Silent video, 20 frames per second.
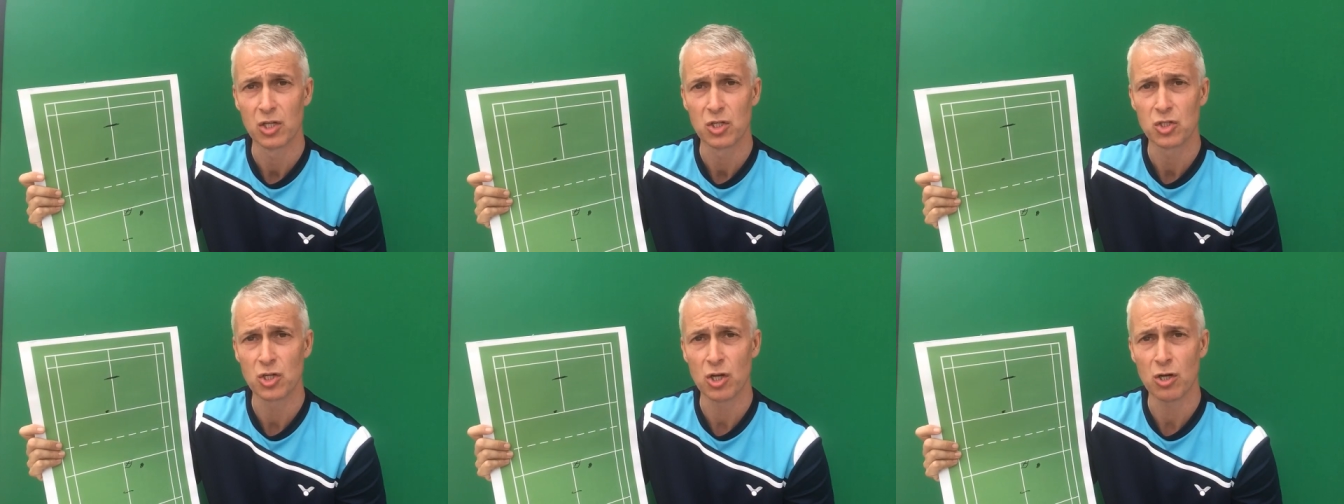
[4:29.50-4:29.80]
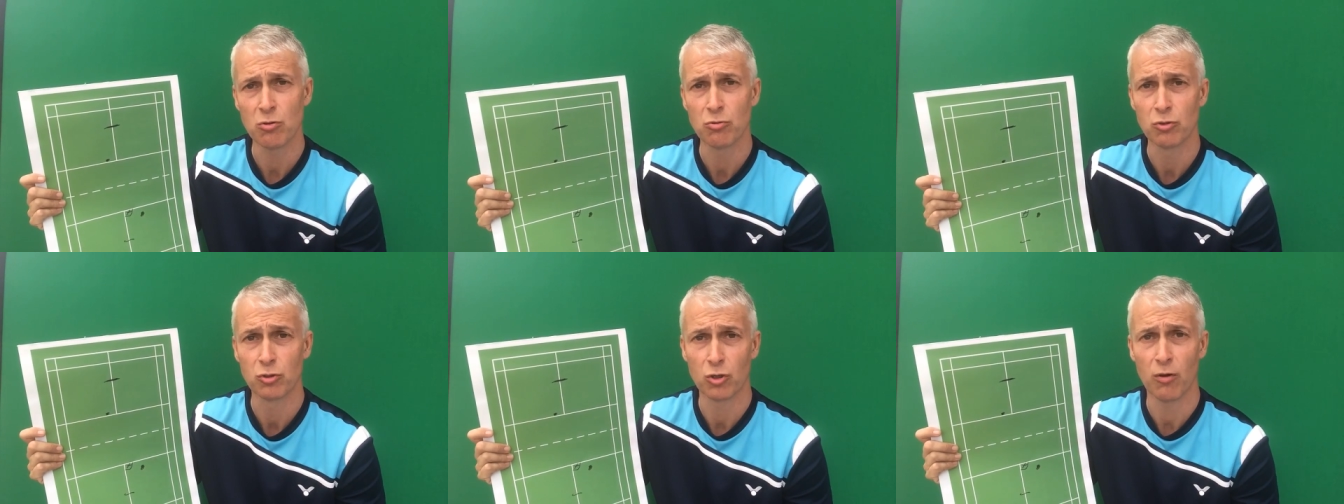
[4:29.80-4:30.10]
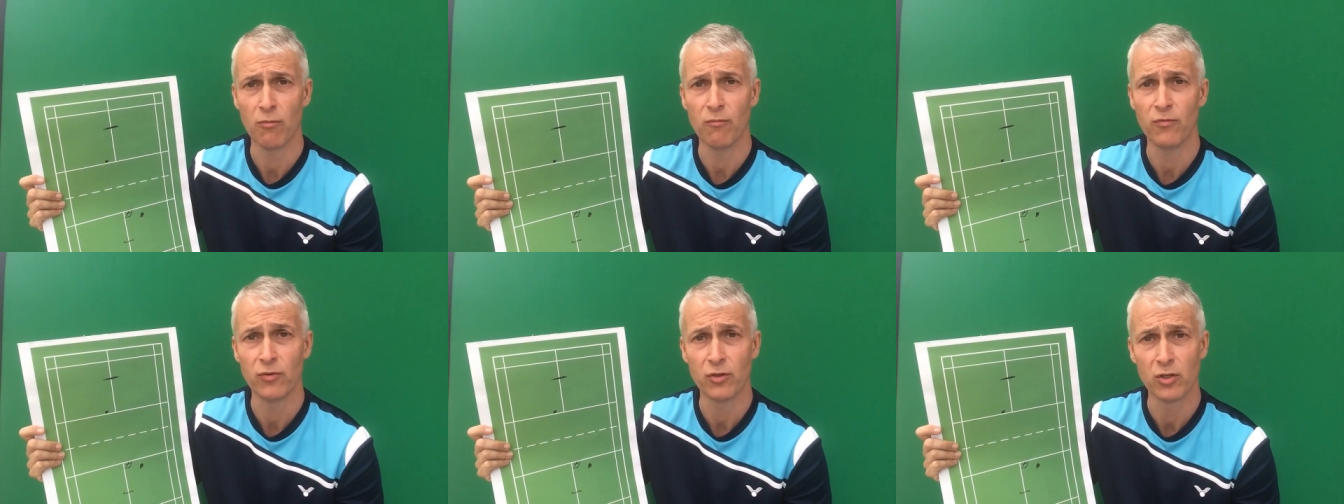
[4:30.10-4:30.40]
So
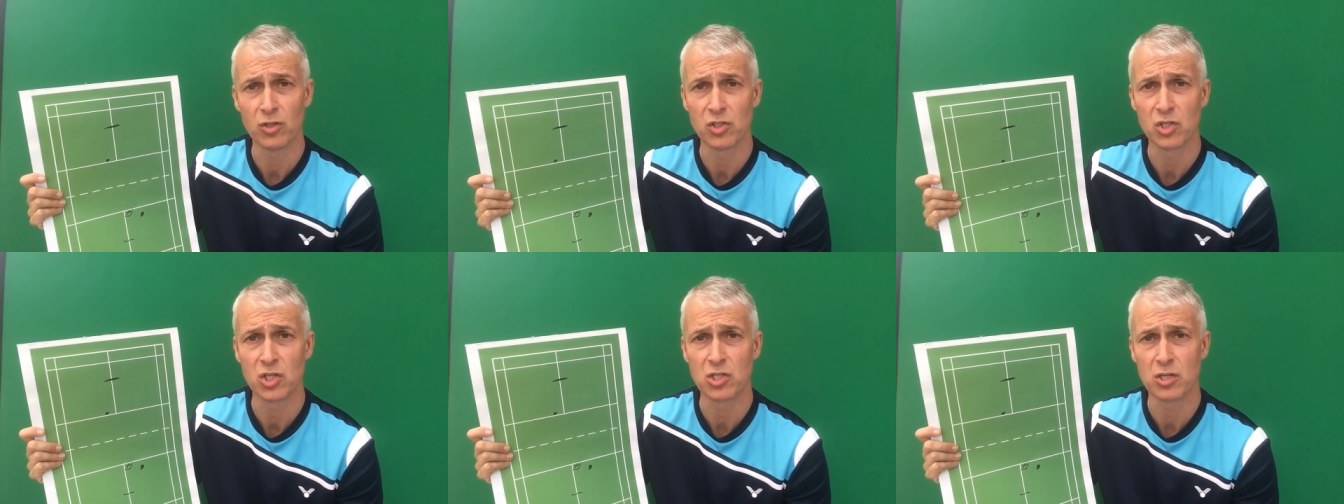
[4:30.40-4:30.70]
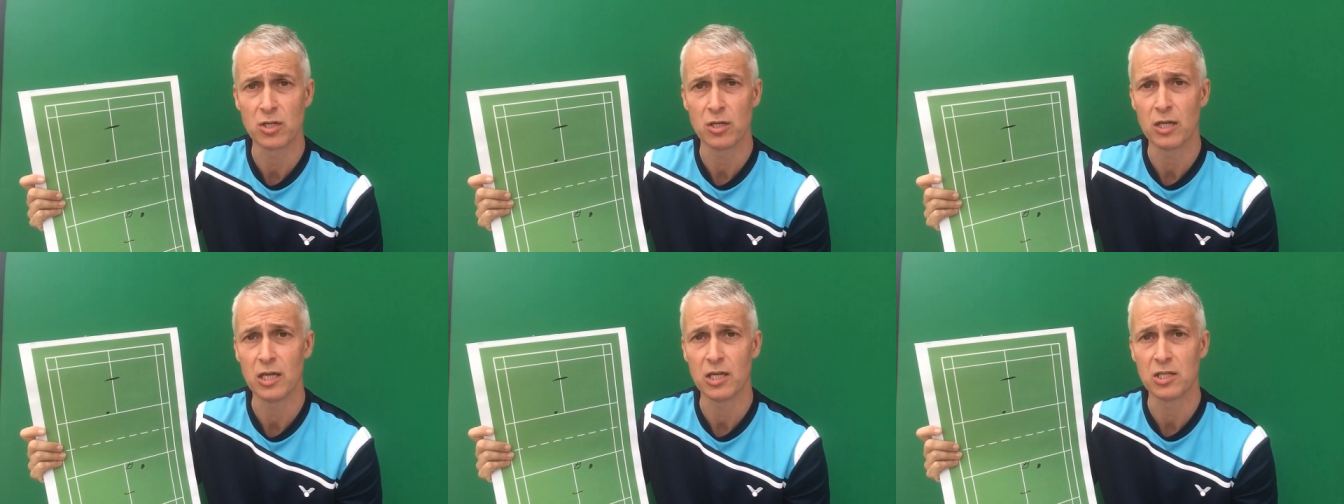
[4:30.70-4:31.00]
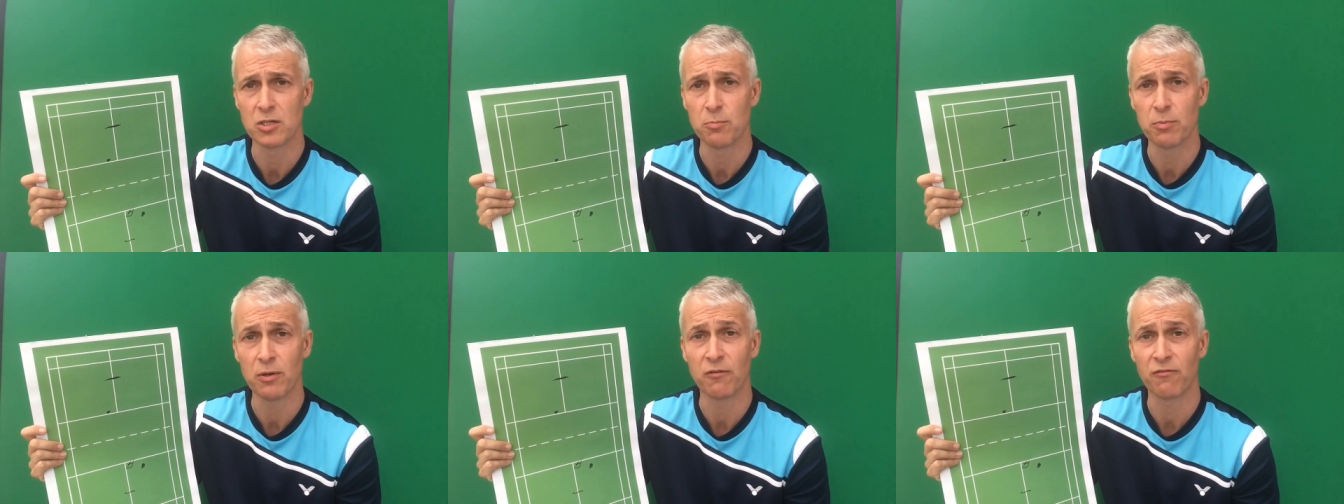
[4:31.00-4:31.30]
confidence is a,
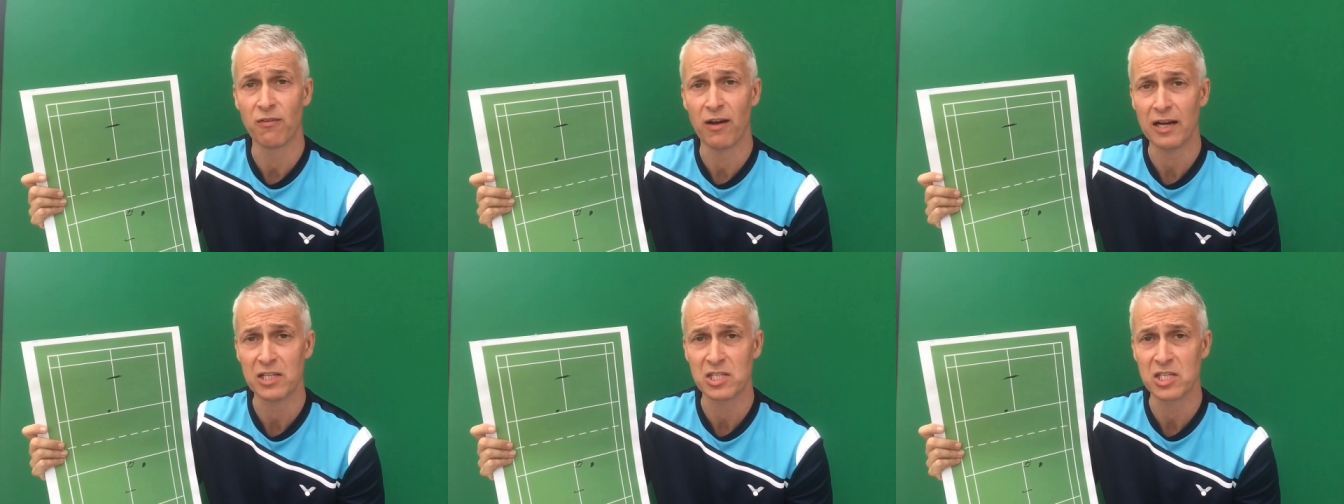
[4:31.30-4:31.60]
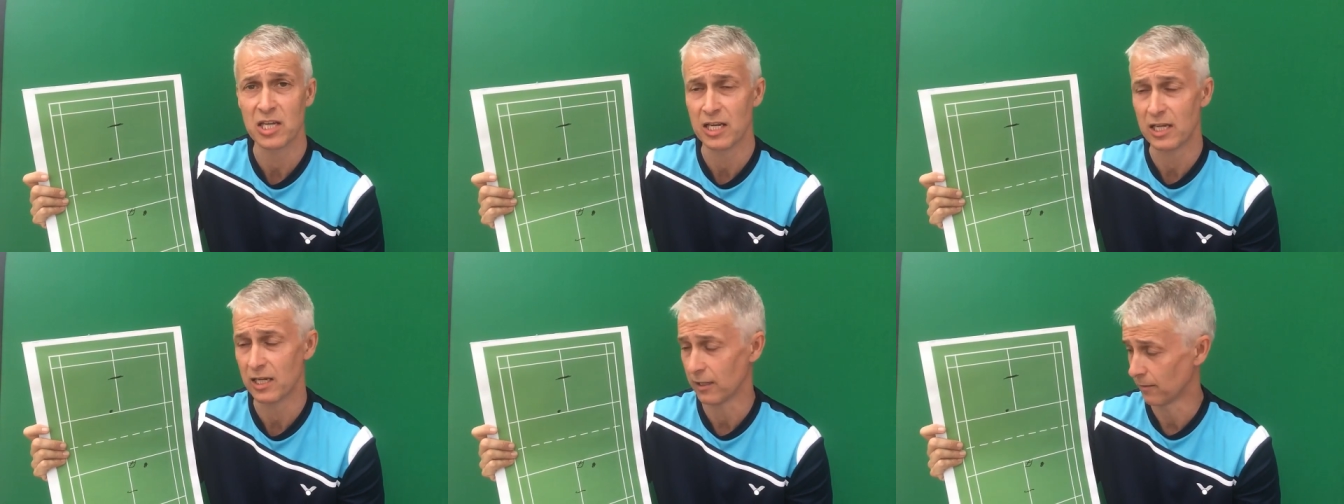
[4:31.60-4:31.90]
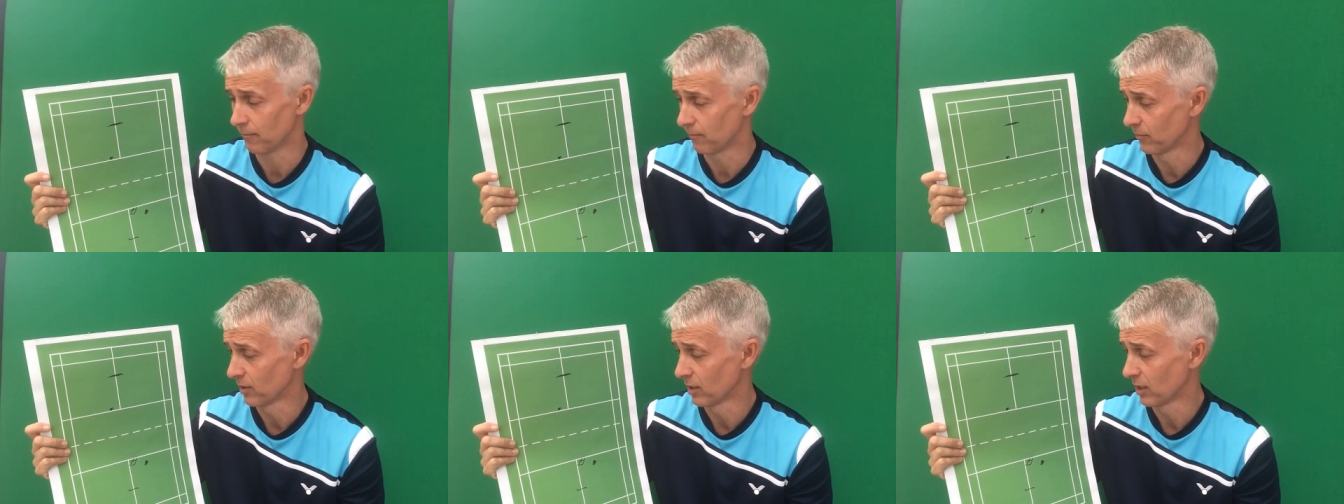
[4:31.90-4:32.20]
is a big factor here.